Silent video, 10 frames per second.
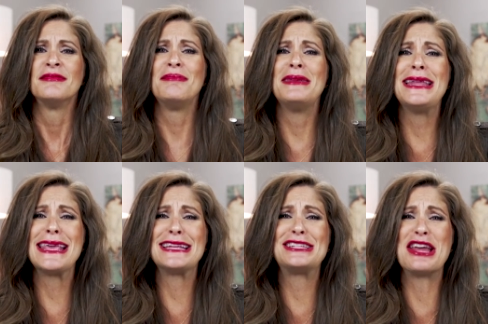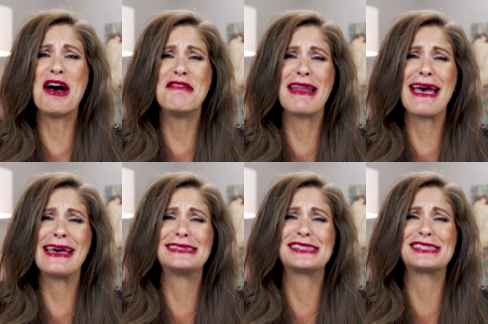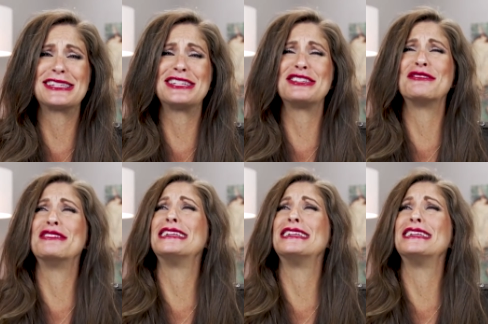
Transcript: Mini donuts? Did you